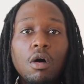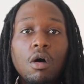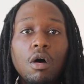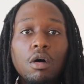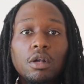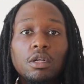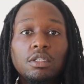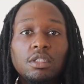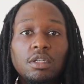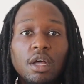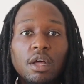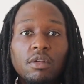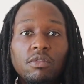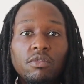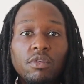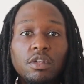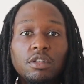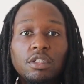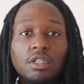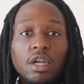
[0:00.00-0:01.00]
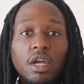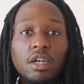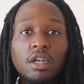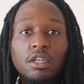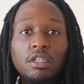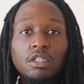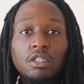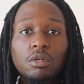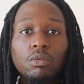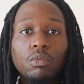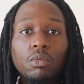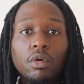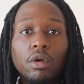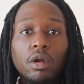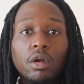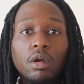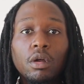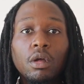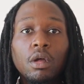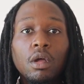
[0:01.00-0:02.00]
harness that adventure energy
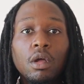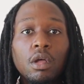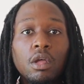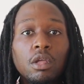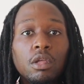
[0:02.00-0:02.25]
where